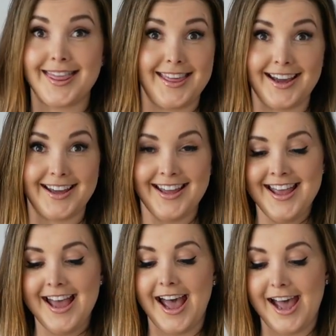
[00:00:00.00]
thick
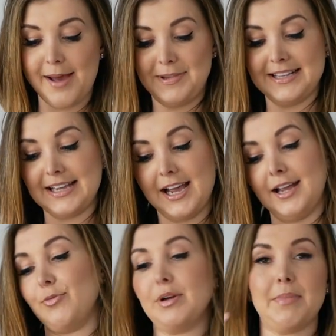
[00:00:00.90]
because
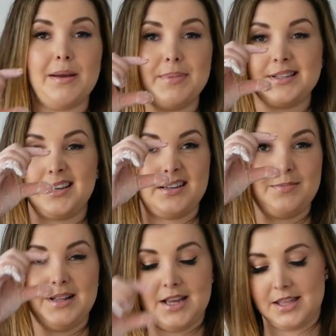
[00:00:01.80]
I want my biscuit to
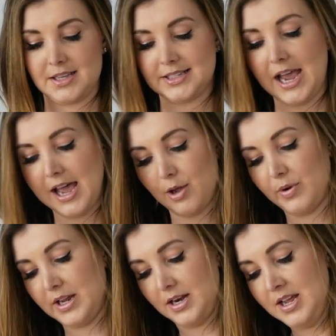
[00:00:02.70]
be like this high
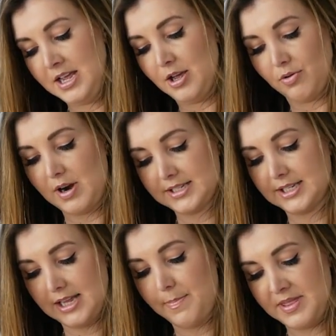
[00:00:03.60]
when it
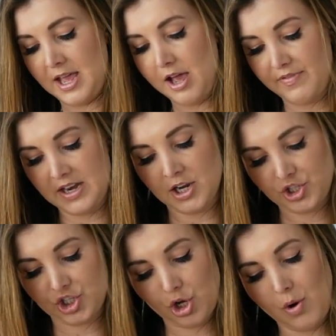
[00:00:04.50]
rises up in the oven.
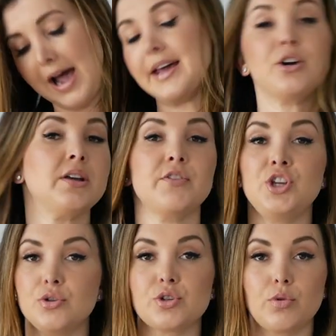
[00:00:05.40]
So I don't even
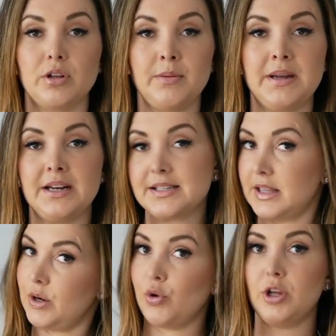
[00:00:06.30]
use a rolling pin because I
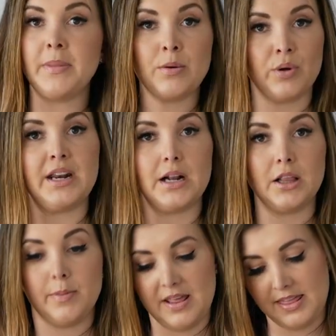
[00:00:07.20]
think a rolling pin will get it a
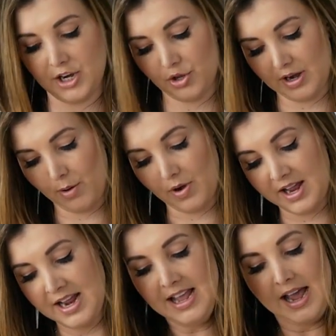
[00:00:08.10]
little bit thinner than I
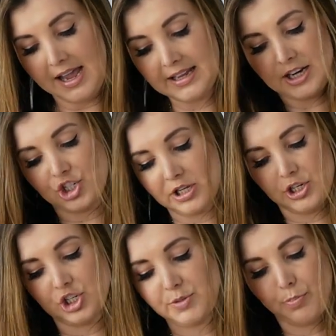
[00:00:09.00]
want. I can actually
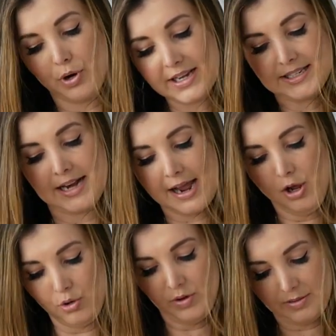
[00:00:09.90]
just press it
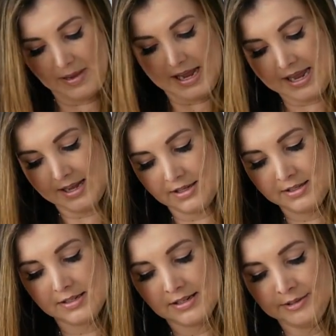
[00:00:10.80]
out with my
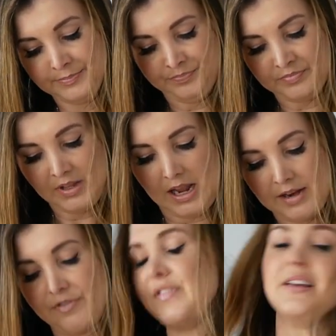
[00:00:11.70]
hands
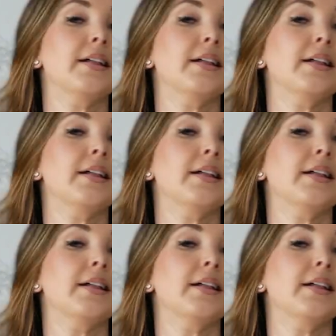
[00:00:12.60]
and feel